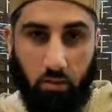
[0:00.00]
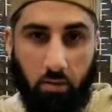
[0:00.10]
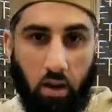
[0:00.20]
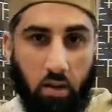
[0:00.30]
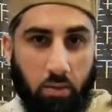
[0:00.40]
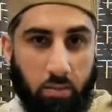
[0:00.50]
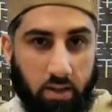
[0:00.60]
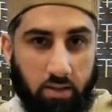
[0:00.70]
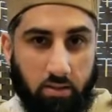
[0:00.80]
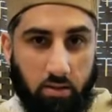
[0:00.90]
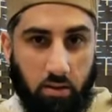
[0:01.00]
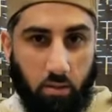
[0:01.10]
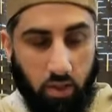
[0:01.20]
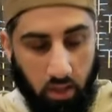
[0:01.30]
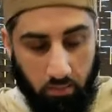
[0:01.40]
May Allah be pleased
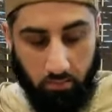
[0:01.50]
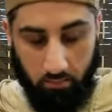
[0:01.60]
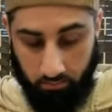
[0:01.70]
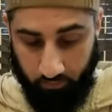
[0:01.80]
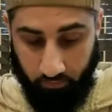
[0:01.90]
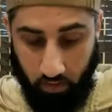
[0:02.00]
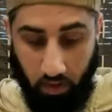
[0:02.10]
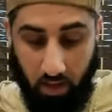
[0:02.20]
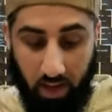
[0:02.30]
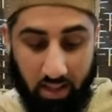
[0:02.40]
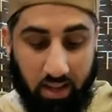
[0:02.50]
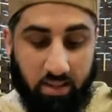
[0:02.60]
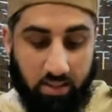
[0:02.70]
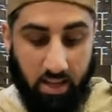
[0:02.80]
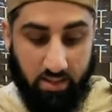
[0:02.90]
with him. And then he
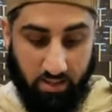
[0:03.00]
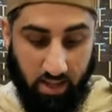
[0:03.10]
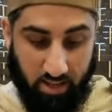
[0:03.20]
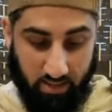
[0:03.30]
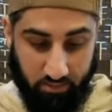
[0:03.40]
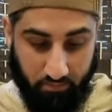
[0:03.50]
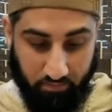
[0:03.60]
says that